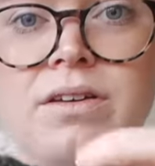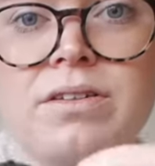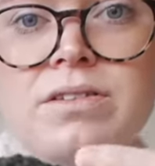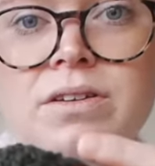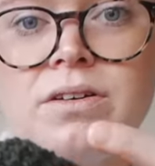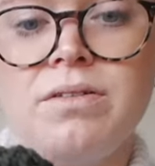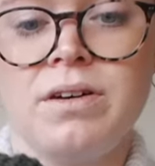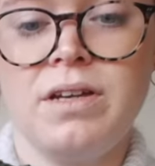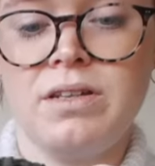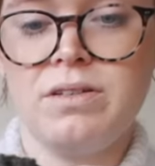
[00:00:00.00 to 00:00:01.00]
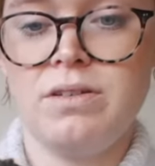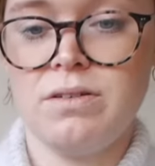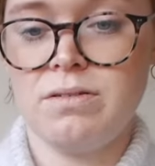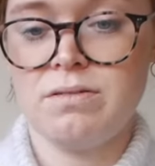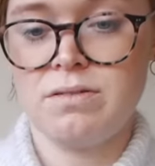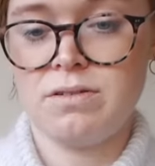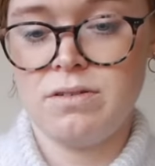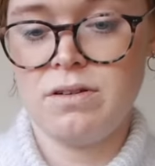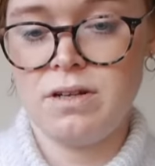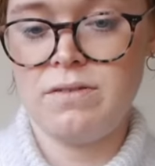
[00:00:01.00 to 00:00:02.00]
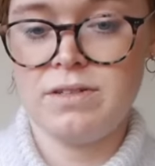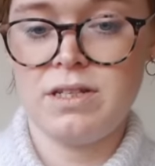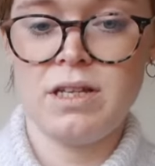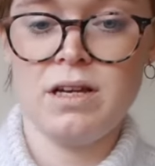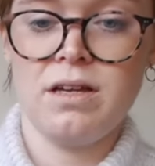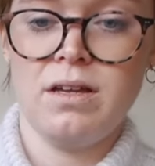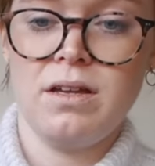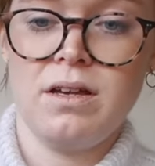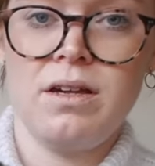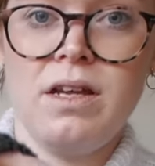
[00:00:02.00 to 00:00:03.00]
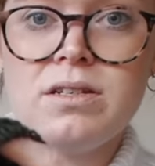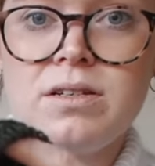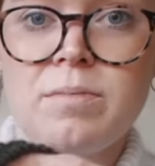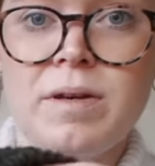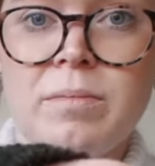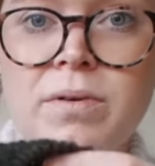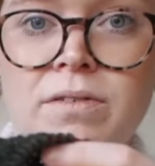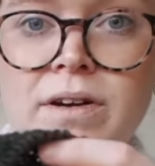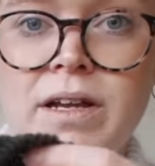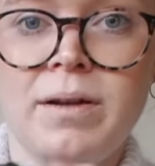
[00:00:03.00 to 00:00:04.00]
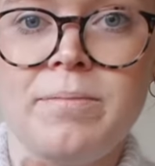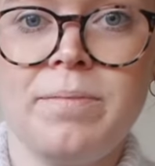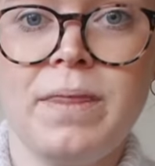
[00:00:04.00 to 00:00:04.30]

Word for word: so I need to do, I can't even see that, I need to do a bit more really.